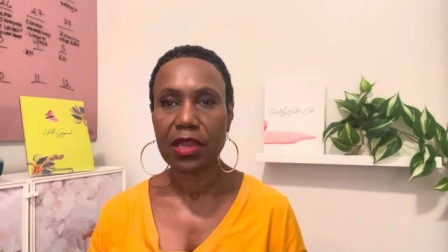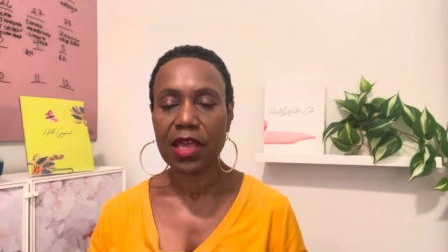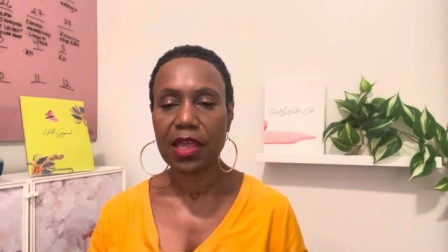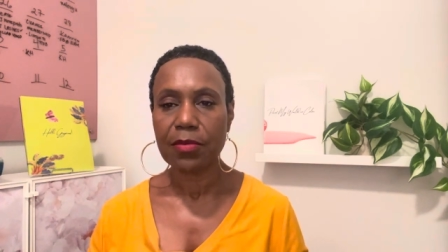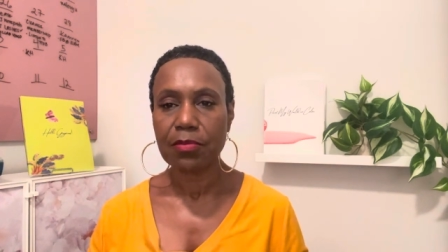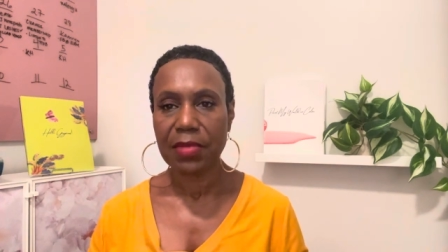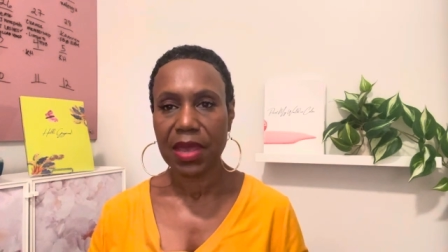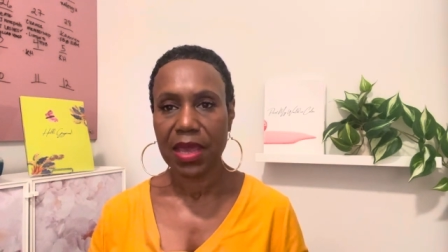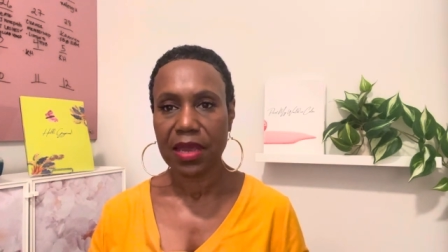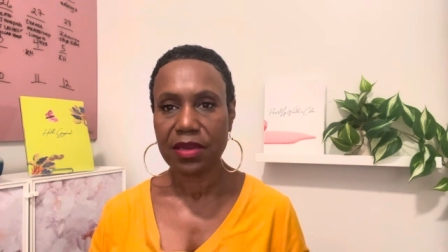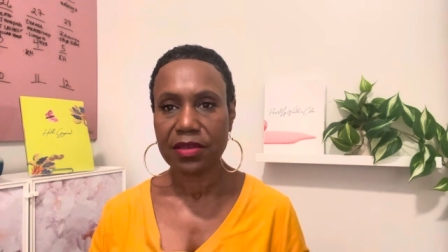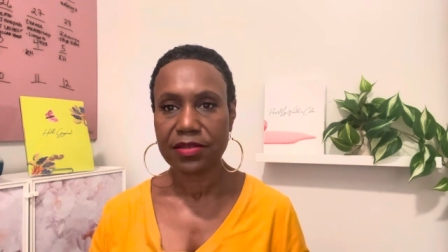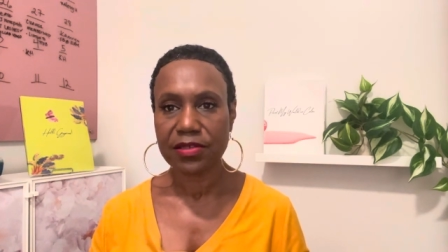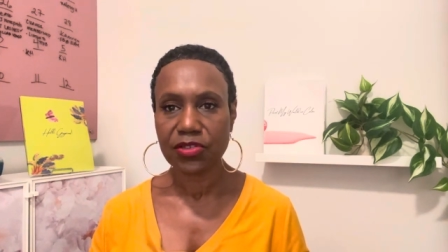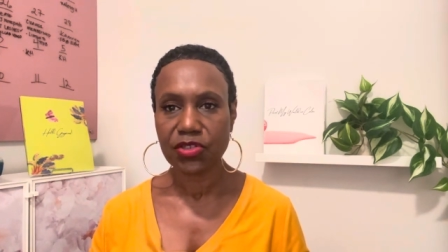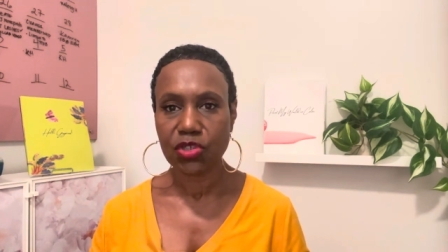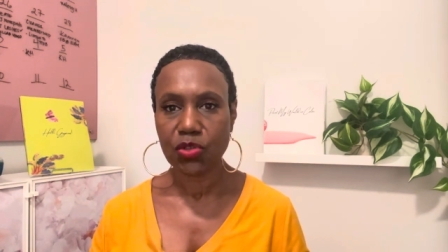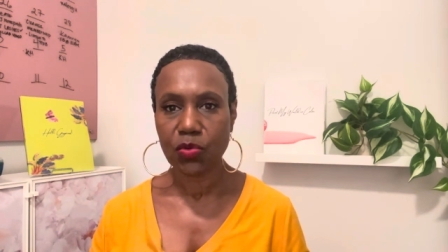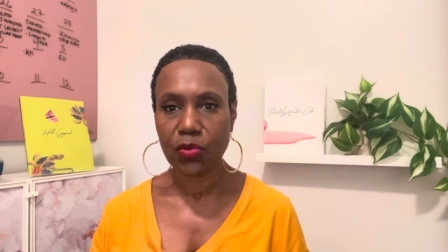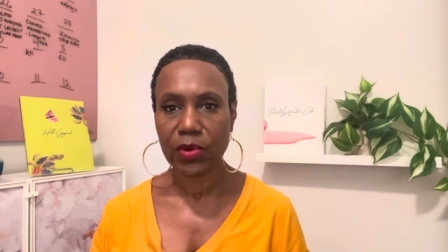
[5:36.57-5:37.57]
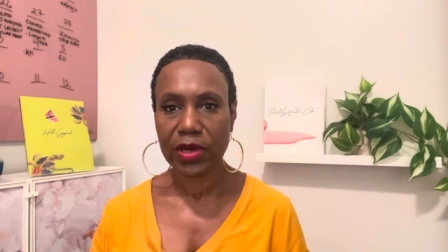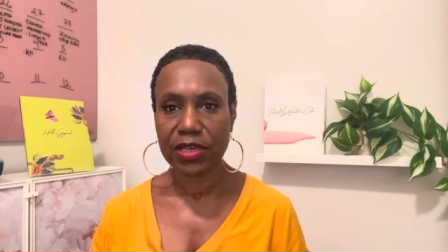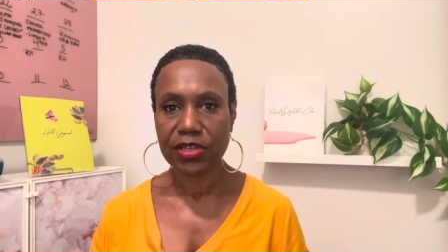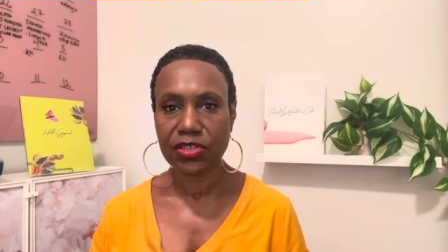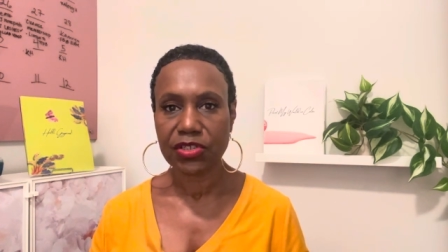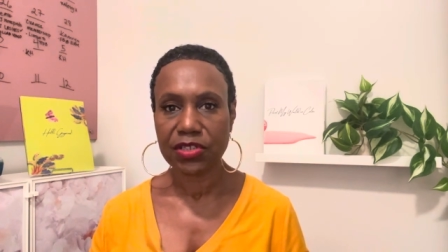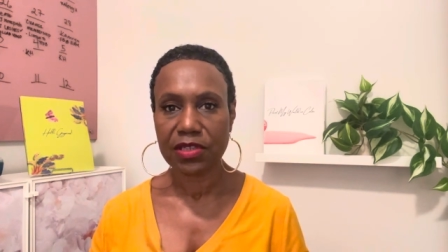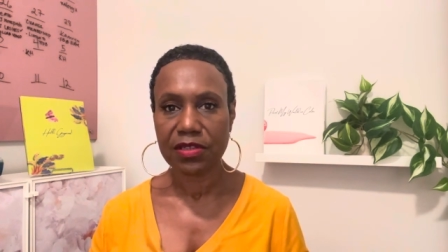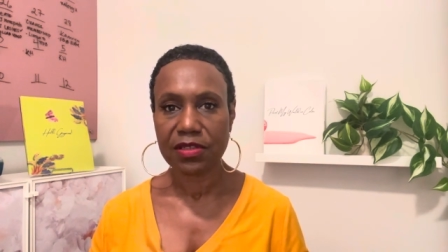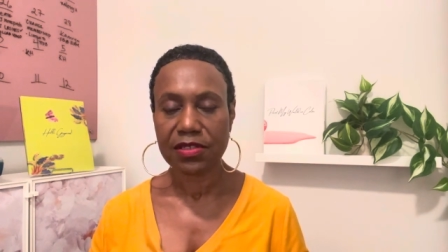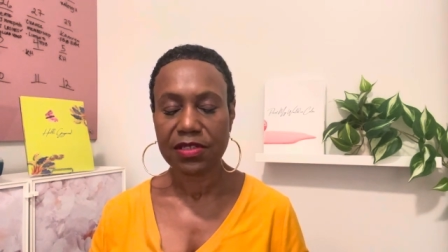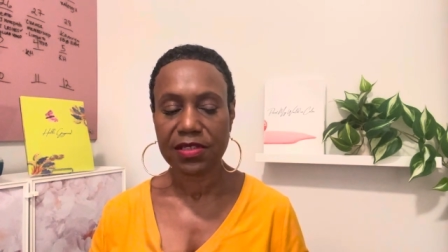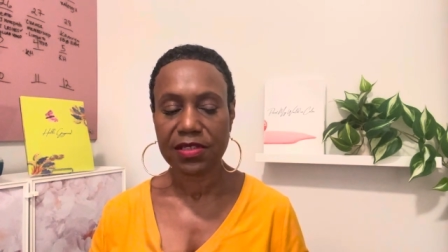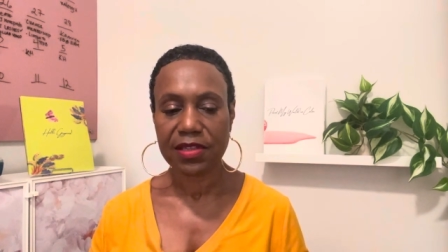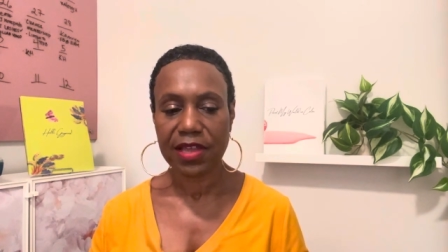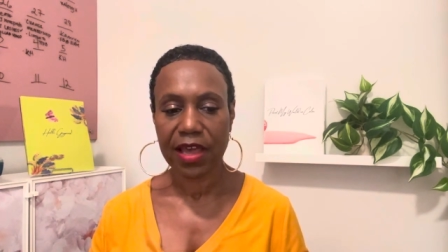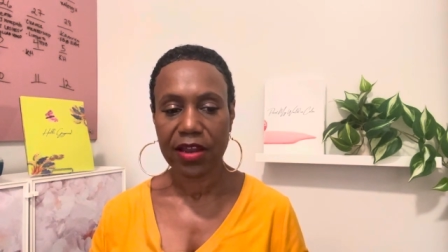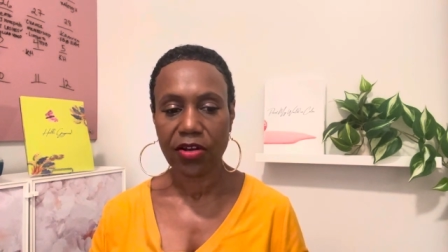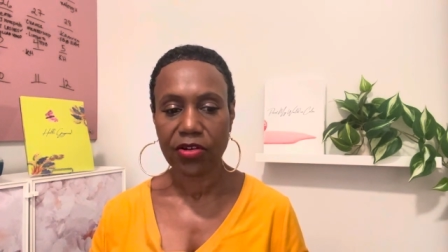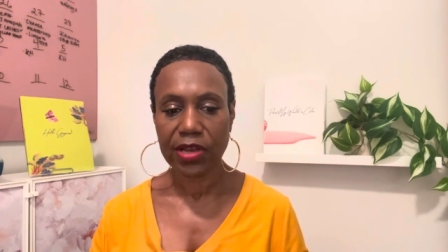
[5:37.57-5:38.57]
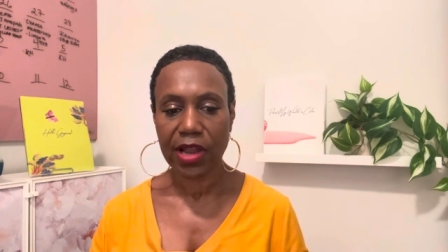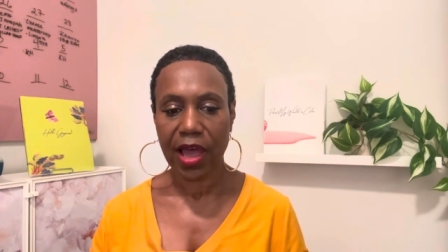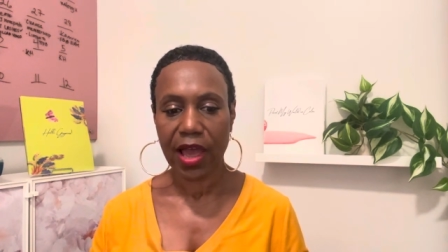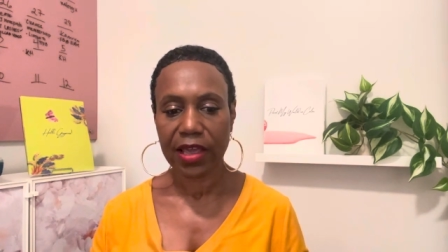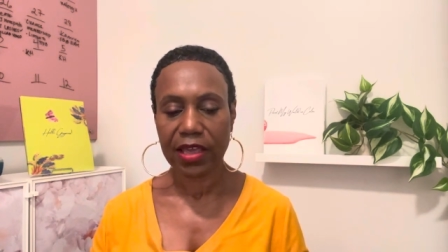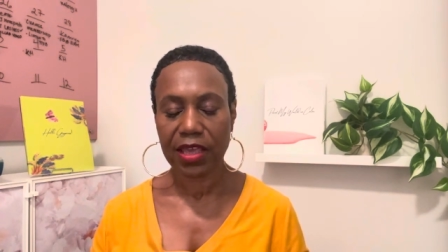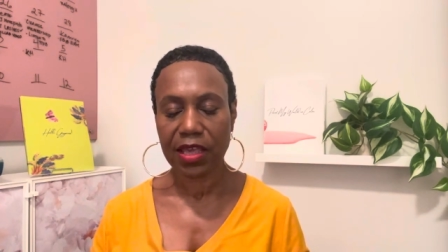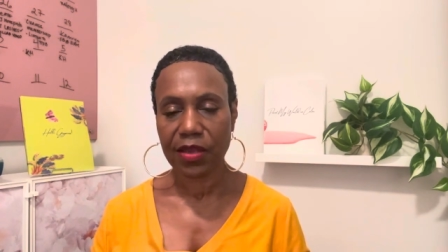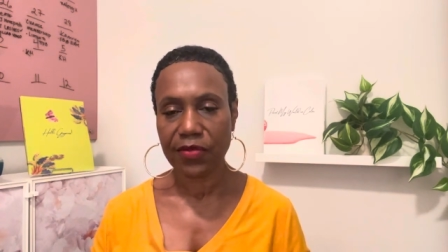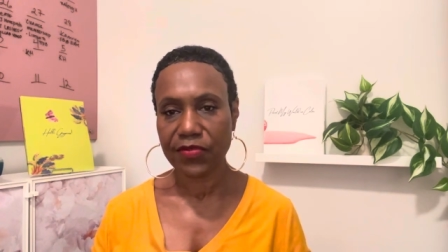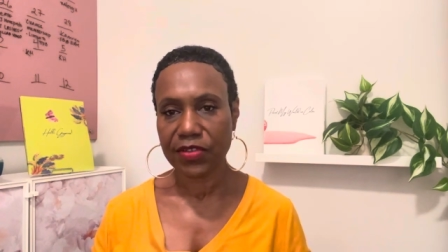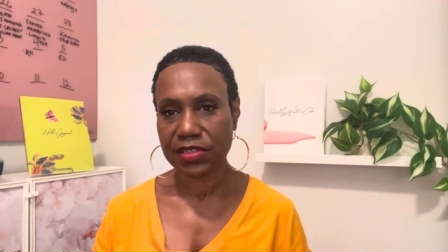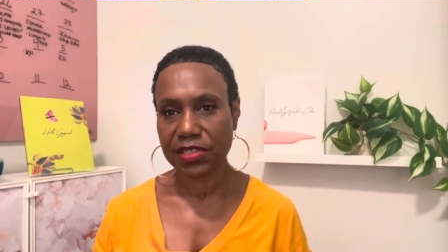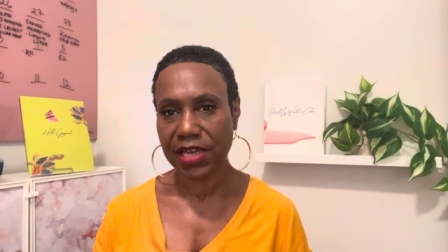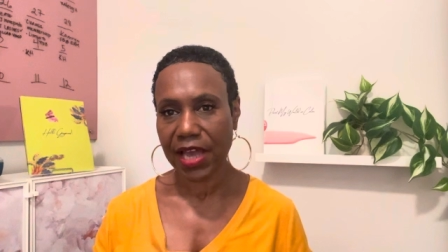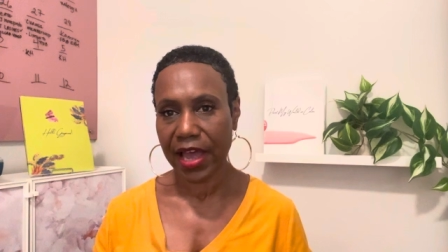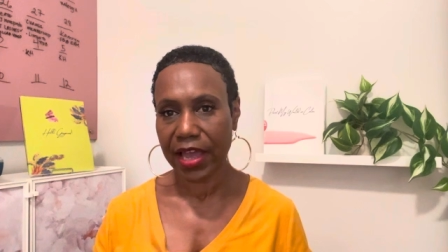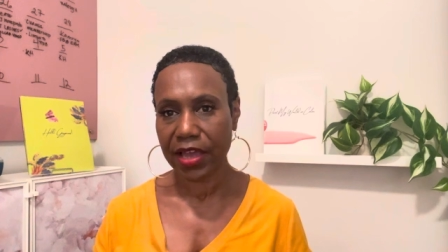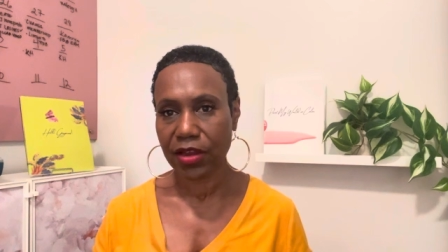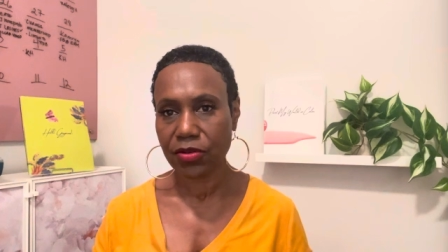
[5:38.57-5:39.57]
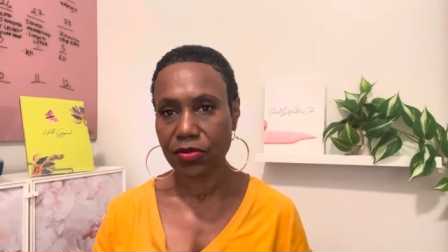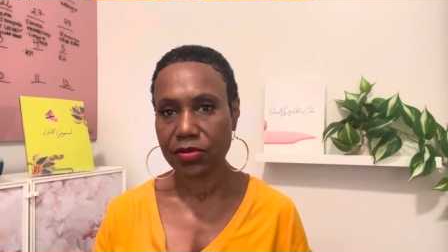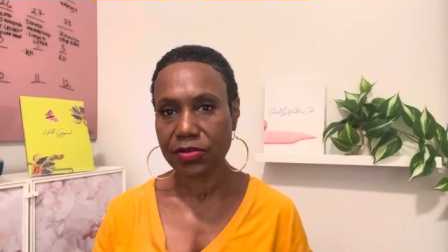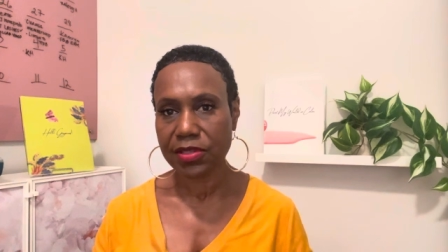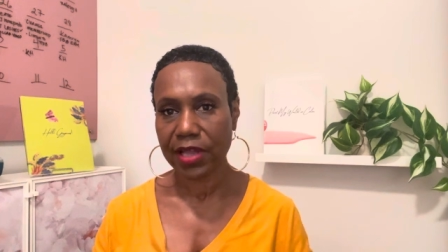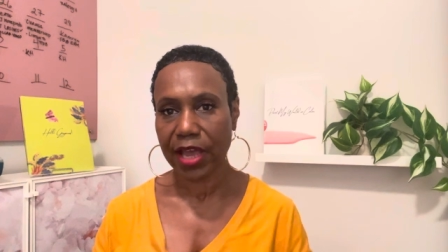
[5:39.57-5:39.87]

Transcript: in mated situations that are not given titles,